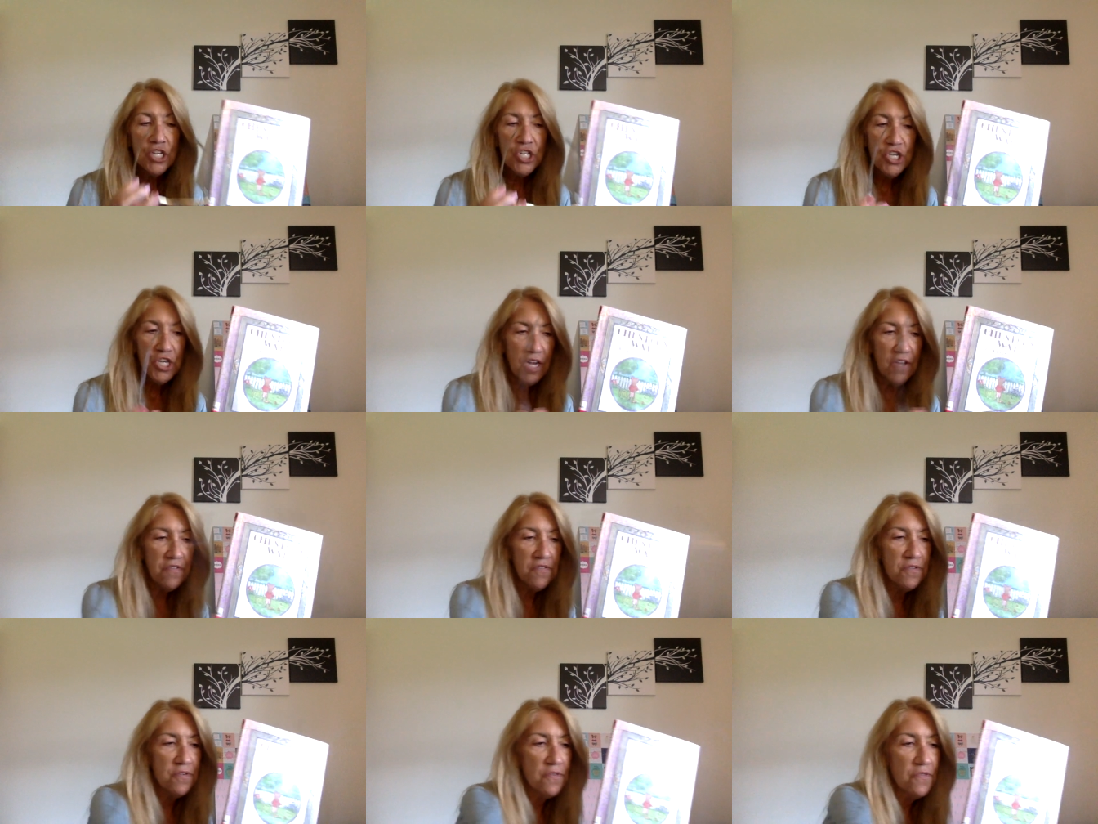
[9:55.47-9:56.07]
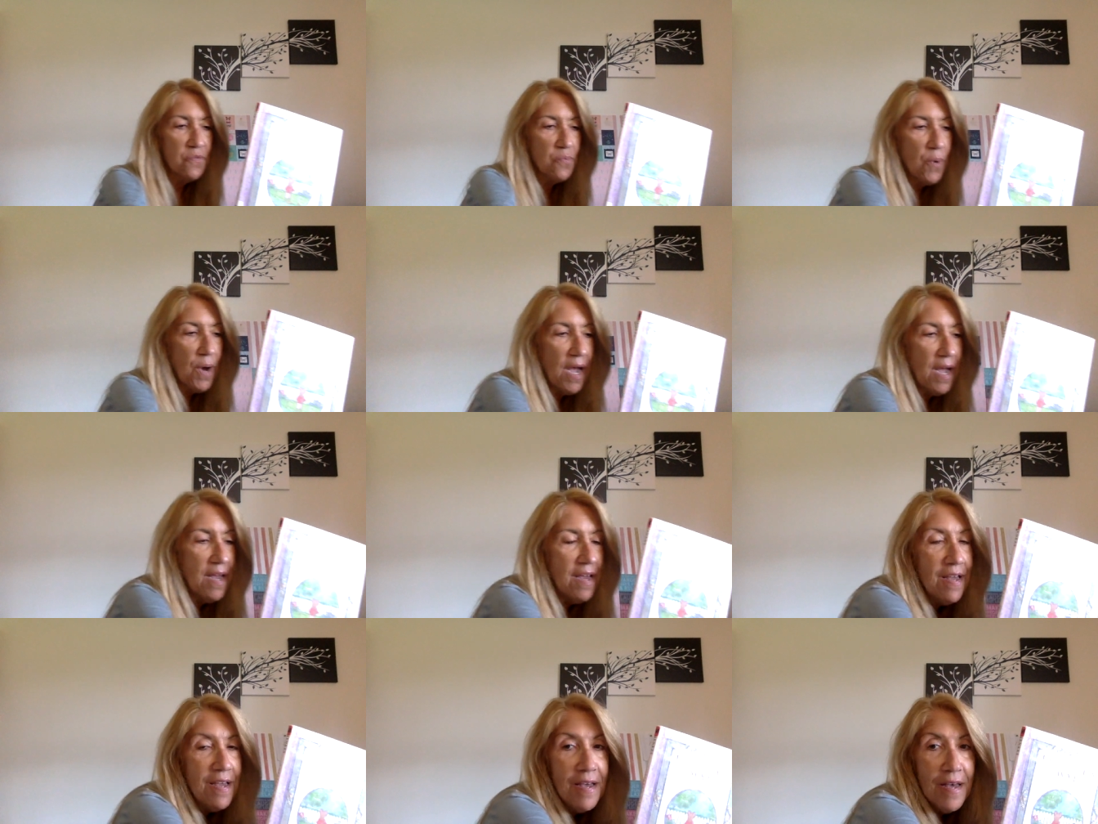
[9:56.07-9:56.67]
Chester's
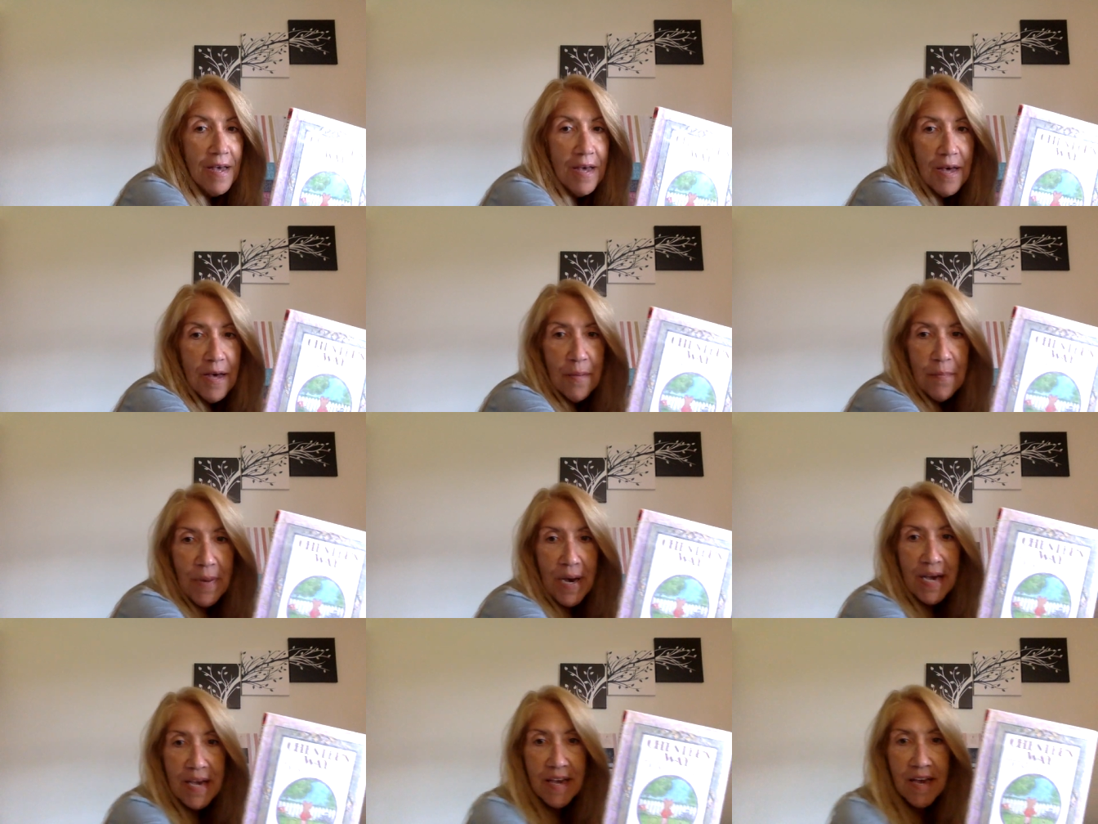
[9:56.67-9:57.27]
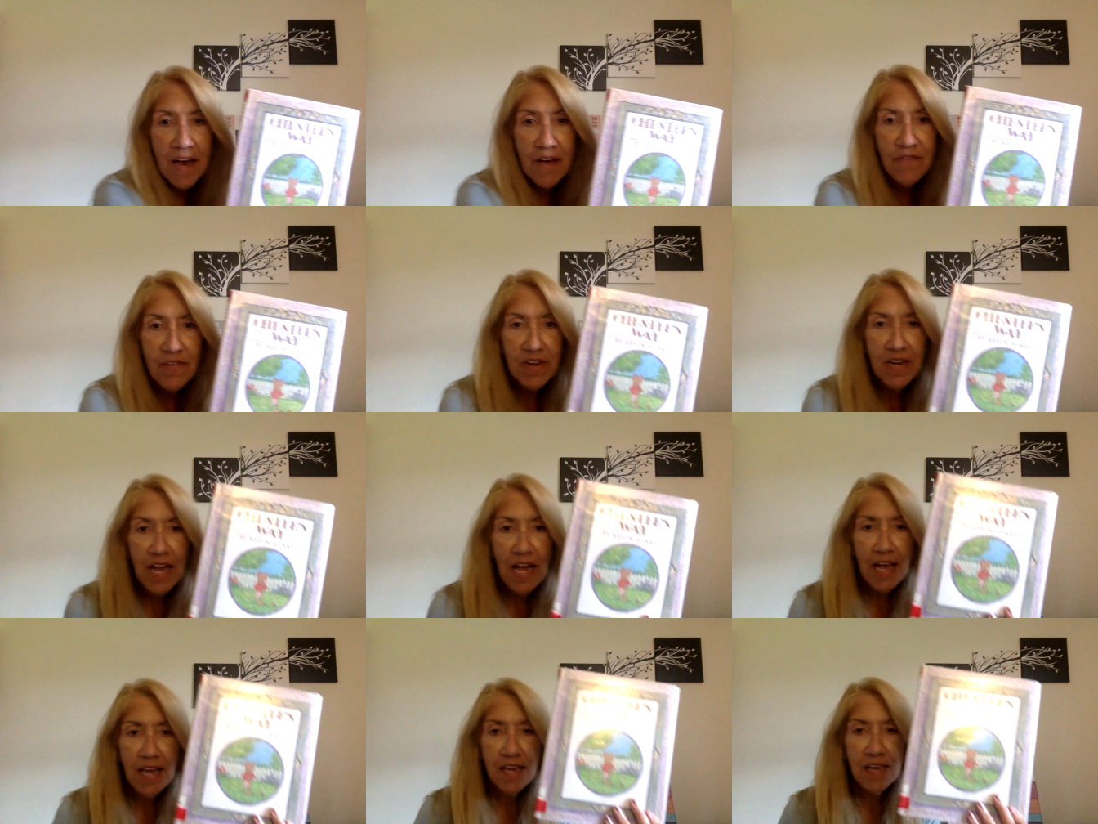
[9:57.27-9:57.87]
Way, by Kevin
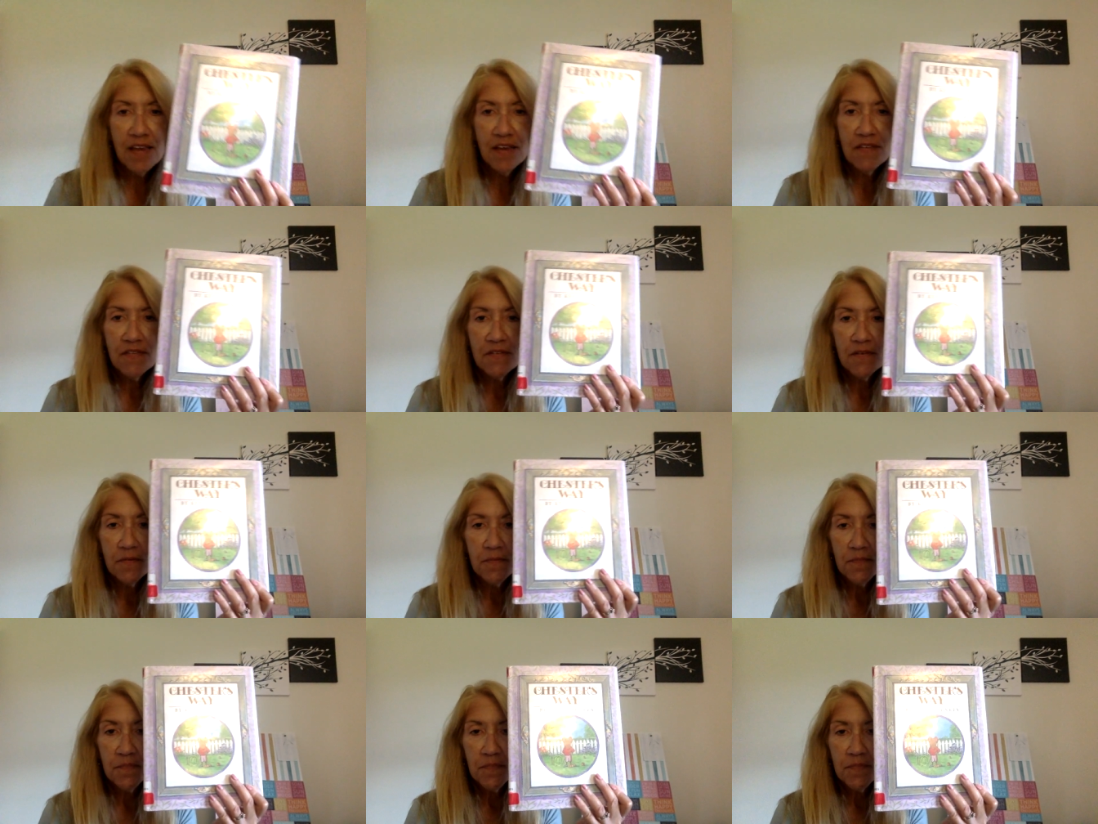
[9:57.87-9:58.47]
Henkes.